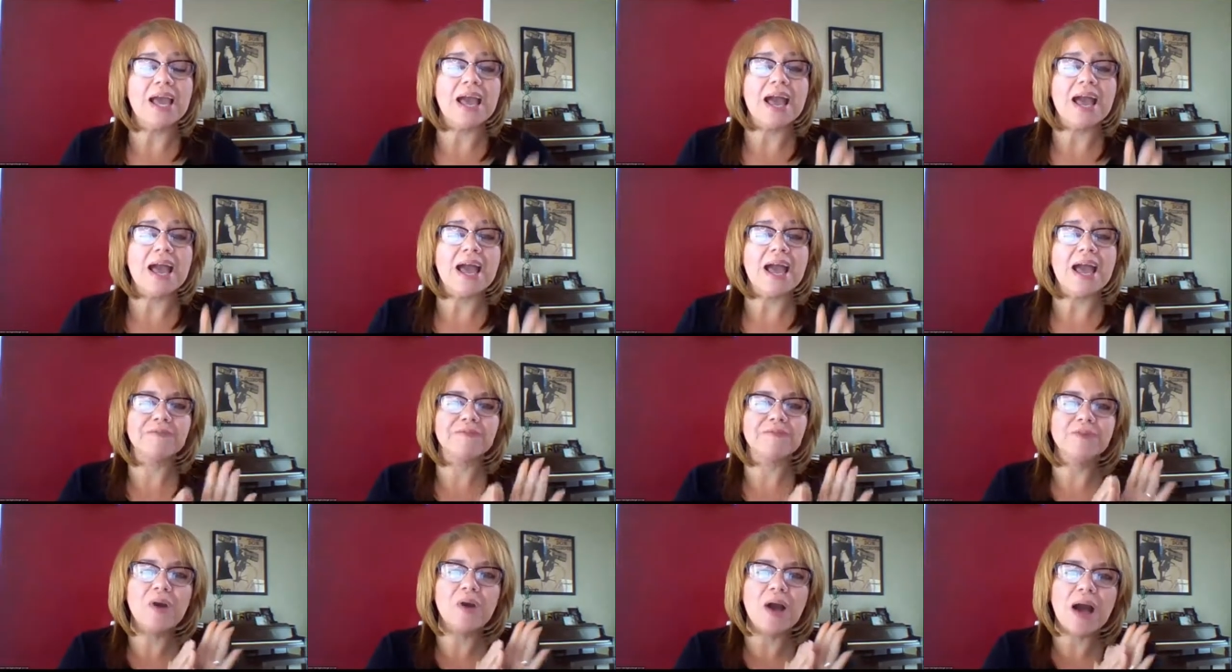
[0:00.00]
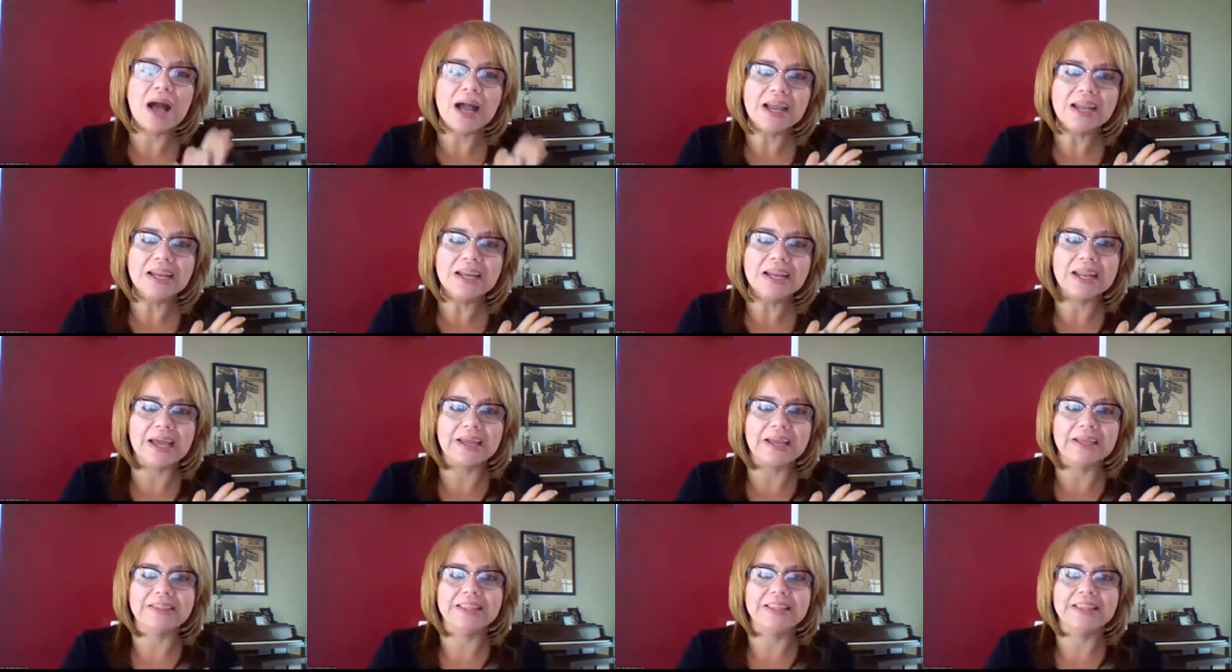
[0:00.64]
I have to
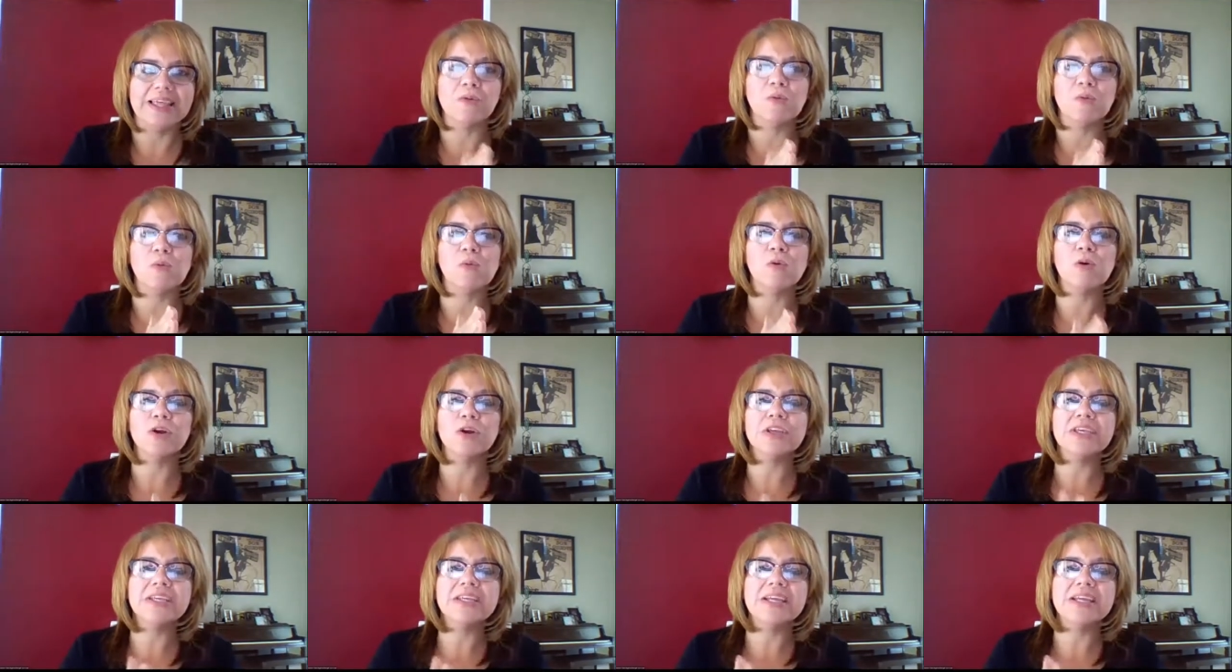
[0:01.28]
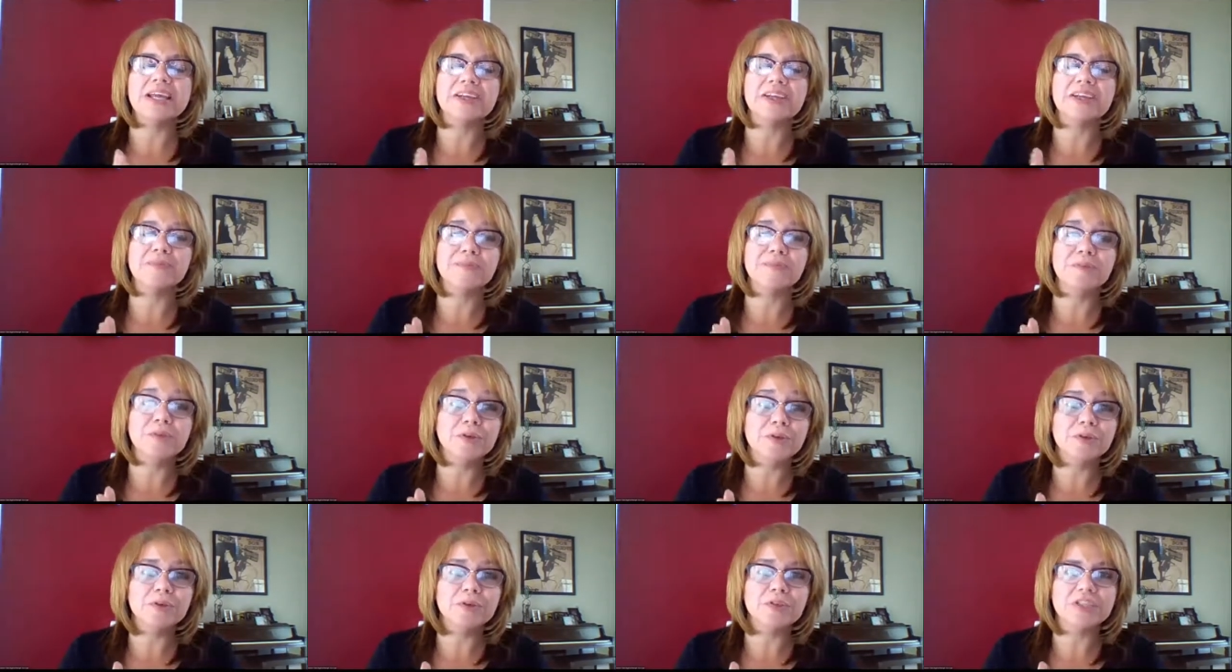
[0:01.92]
highlight that working at
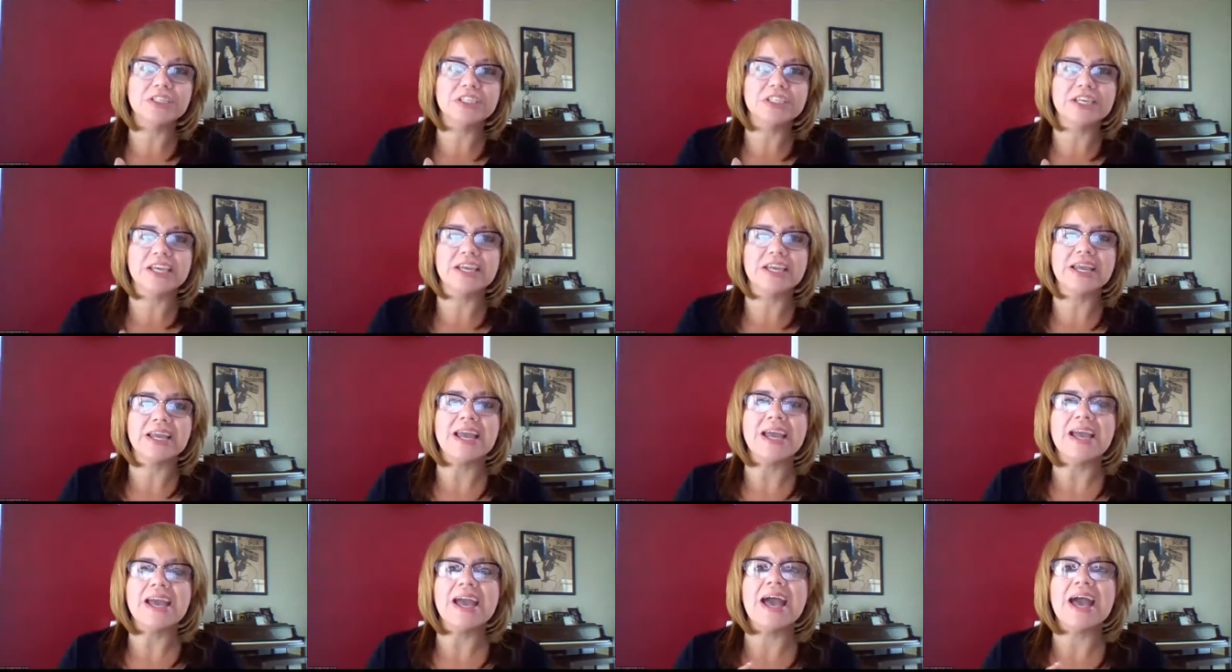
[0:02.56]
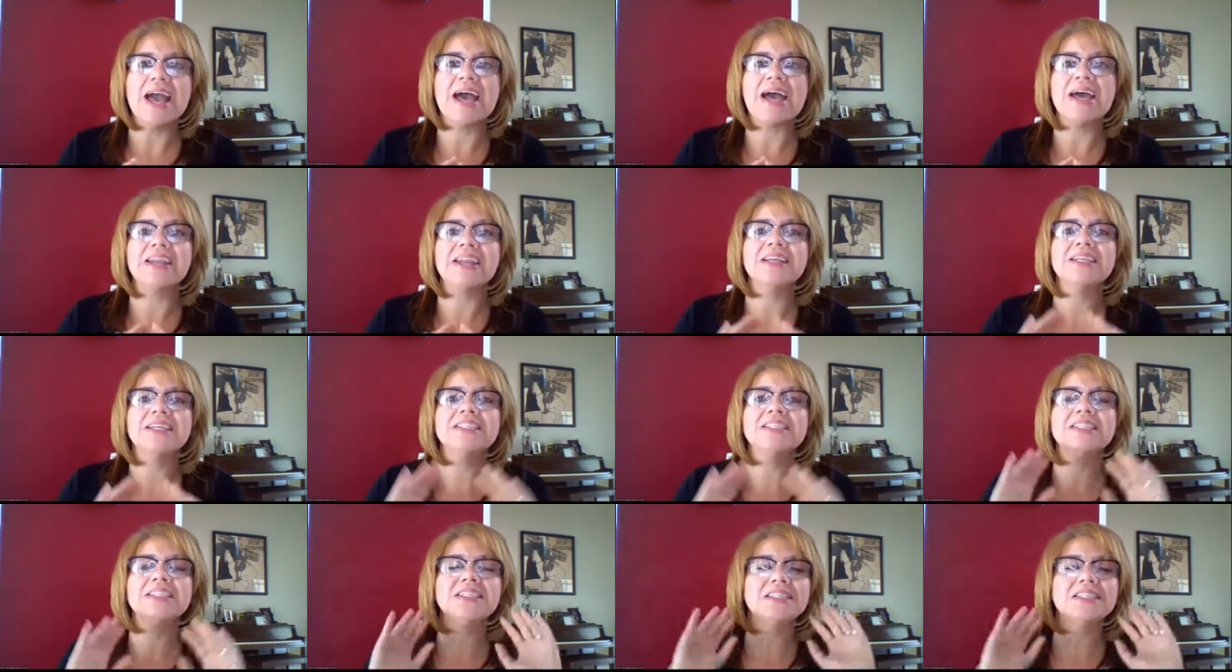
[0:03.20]
Immunotech had
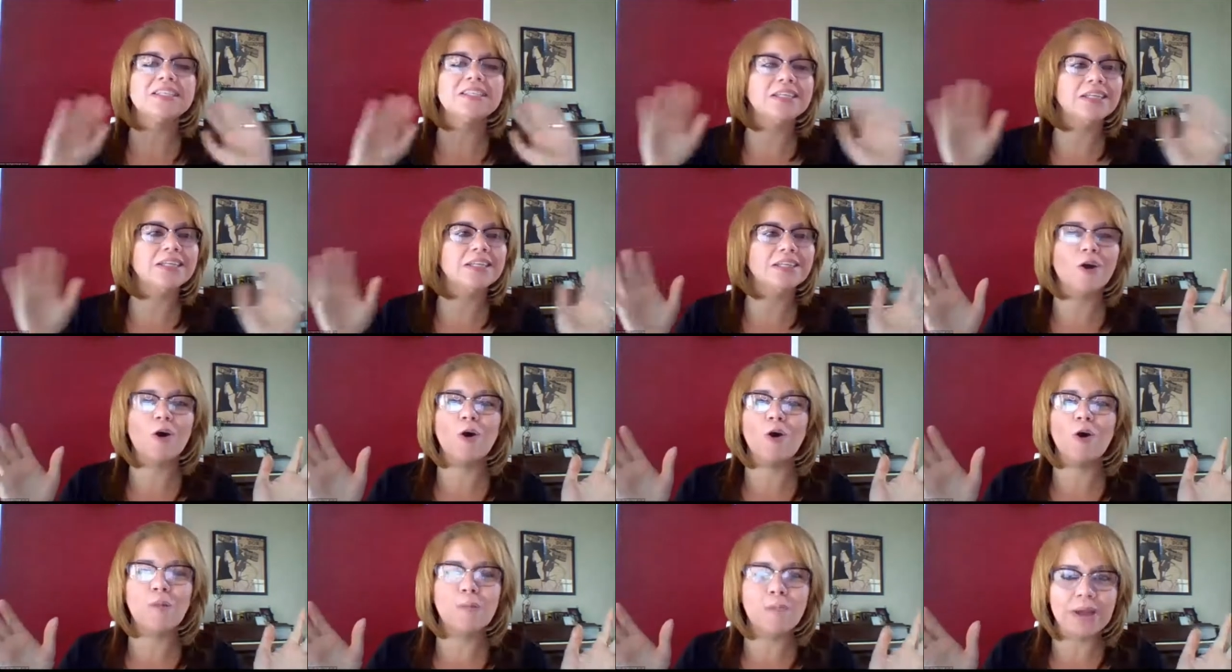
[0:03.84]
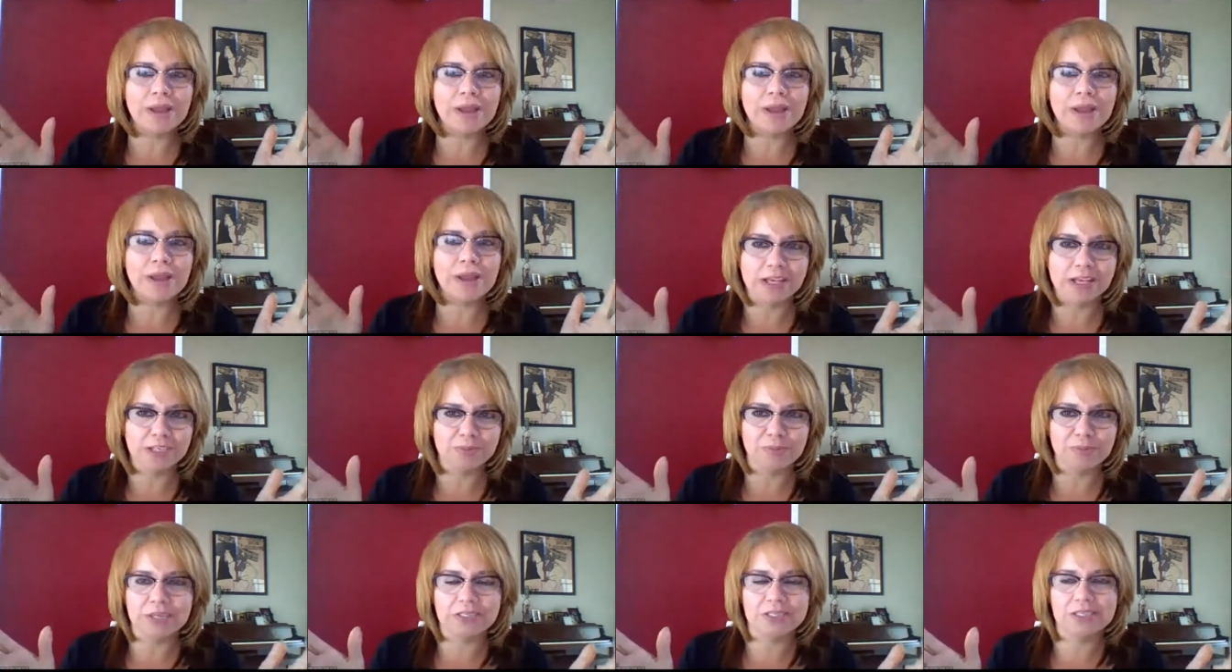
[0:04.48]
exceeded all my
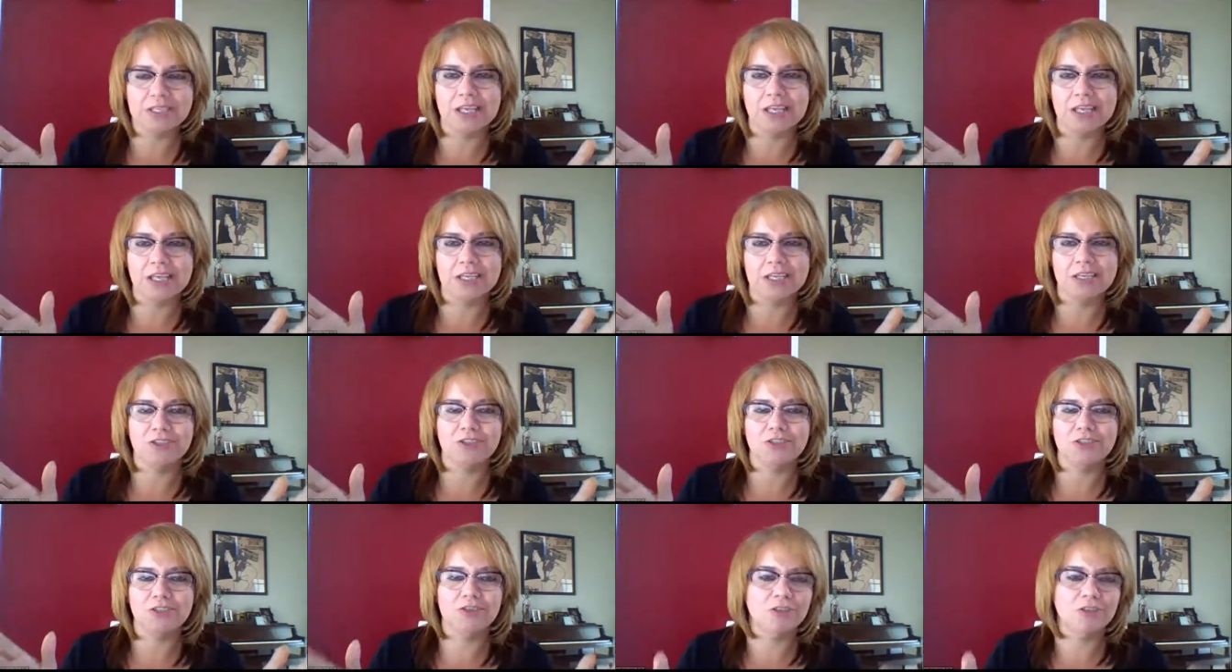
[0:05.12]
expectations.